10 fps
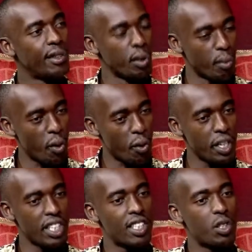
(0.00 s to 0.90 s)
tomorrow,
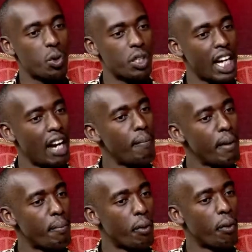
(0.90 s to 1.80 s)
is to tell
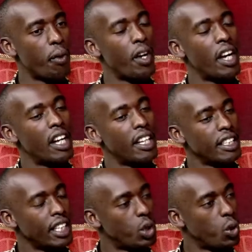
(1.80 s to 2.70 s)
people
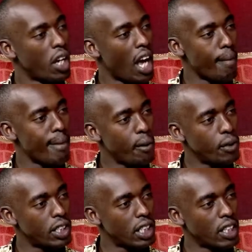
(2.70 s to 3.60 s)
they should come
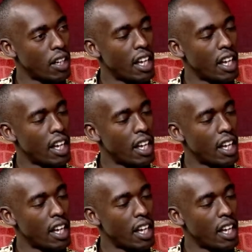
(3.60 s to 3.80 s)
out,